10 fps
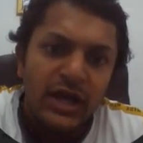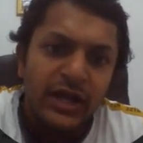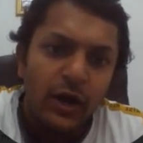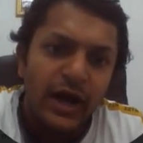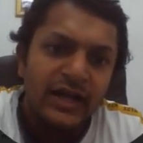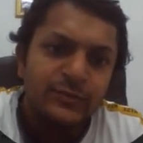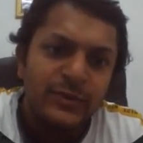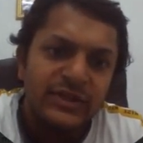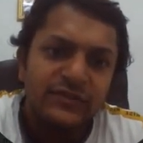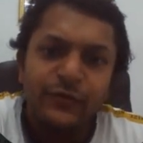Now, as
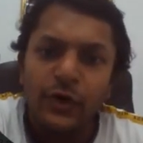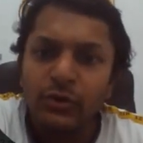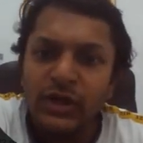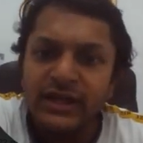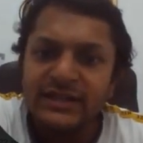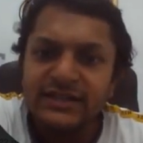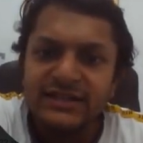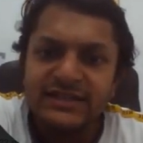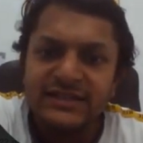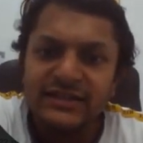per this formula is
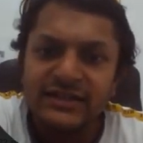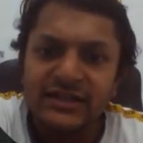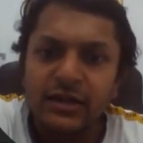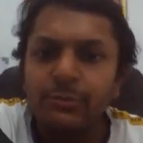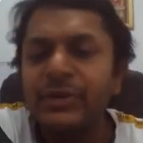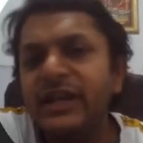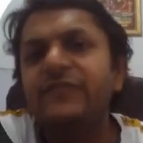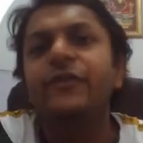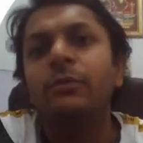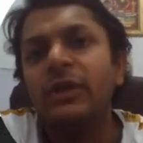concerned, the
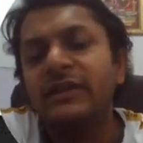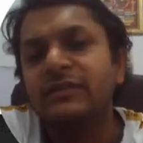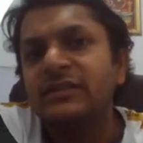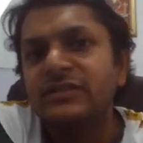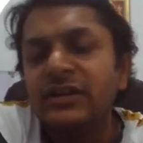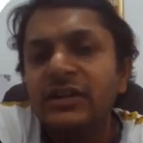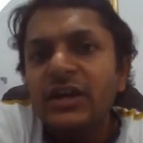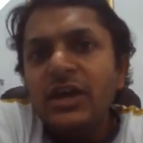complete formula is concerned,